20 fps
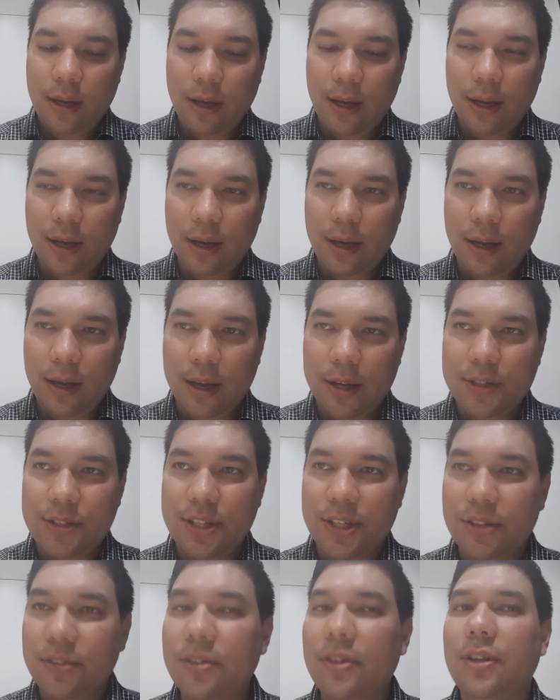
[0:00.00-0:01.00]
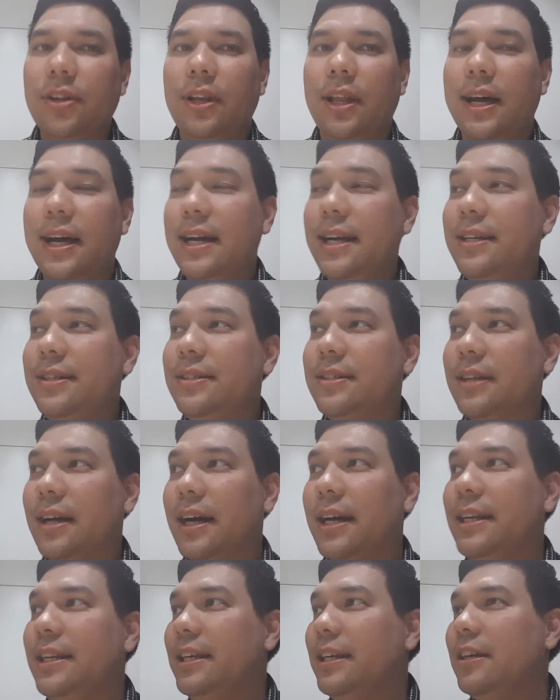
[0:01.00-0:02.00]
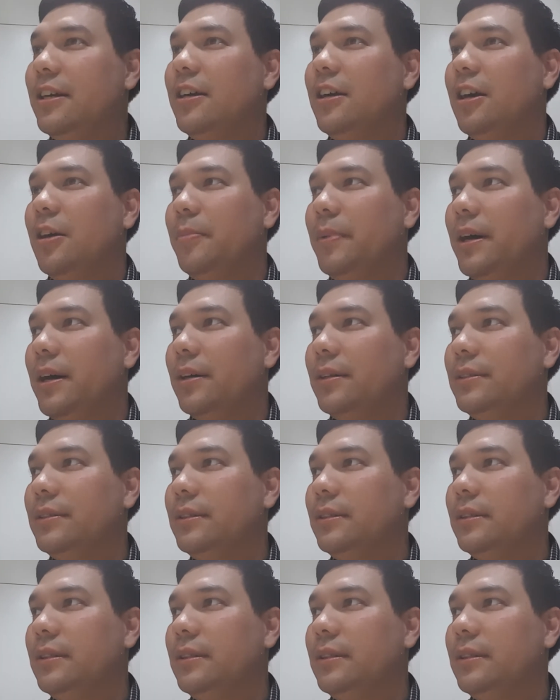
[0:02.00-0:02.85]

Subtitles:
a generalized idea about